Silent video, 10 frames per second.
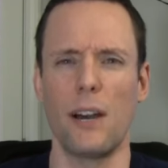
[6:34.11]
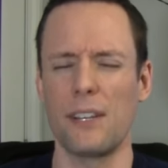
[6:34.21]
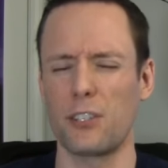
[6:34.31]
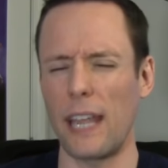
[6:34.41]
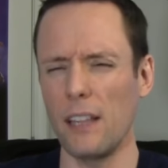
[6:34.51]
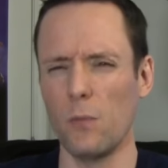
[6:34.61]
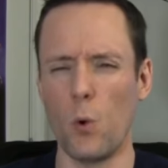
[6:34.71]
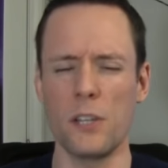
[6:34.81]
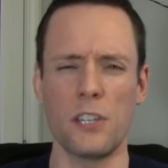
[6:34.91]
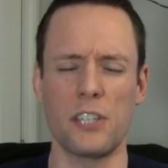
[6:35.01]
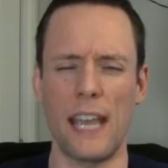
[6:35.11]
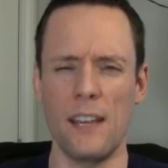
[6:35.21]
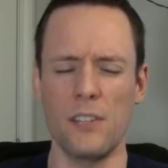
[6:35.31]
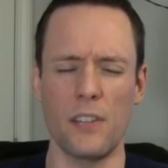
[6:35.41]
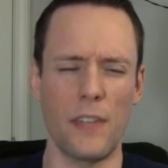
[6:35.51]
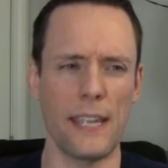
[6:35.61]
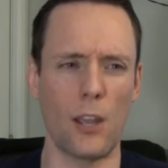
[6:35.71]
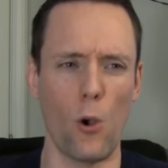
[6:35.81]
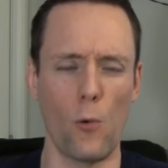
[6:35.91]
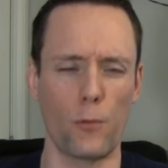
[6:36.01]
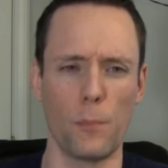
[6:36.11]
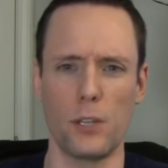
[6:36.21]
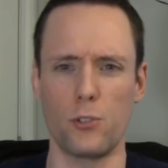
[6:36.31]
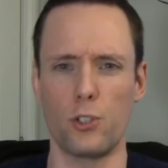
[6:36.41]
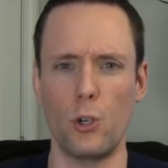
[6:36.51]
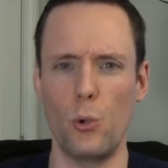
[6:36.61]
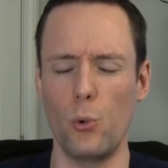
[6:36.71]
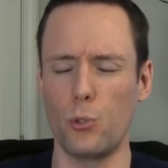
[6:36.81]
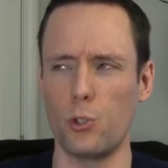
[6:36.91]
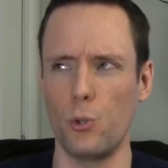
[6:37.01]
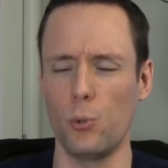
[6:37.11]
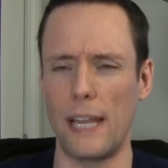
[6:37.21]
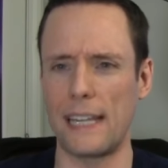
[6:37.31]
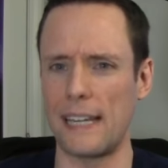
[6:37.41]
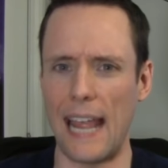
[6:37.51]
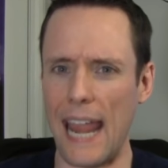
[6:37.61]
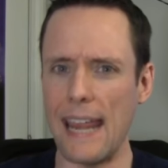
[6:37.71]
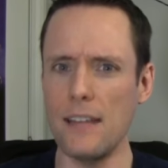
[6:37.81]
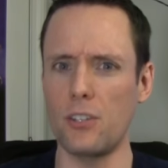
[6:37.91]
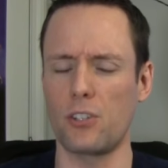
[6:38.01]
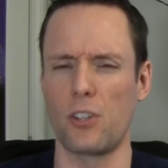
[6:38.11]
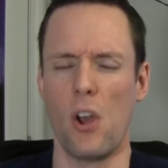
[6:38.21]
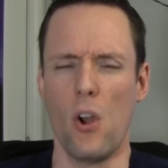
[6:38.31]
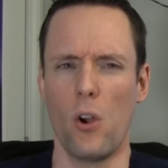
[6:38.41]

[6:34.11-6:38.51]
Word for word: On a scale of 1 to 10, did they go from a 2 to like an 8?